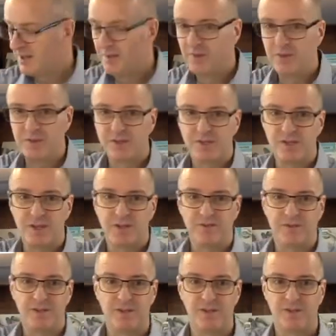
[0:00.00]
the
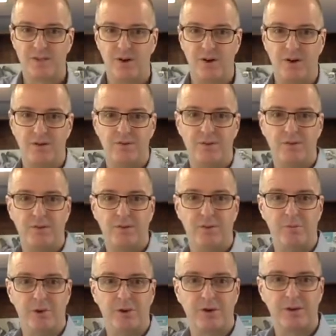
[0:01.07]
surface of the
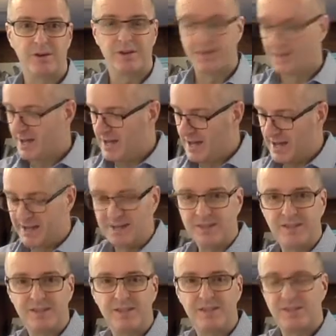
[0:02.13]
block and
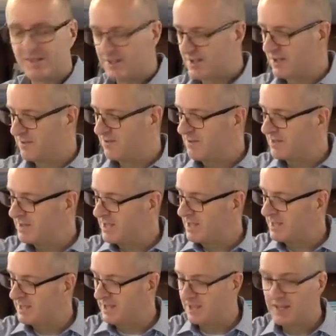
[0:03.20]
this surface here.
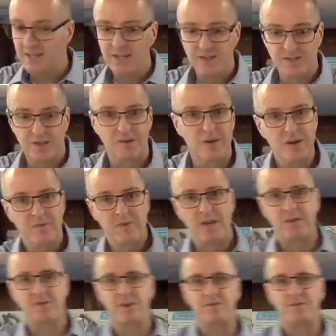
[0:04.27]
So there's our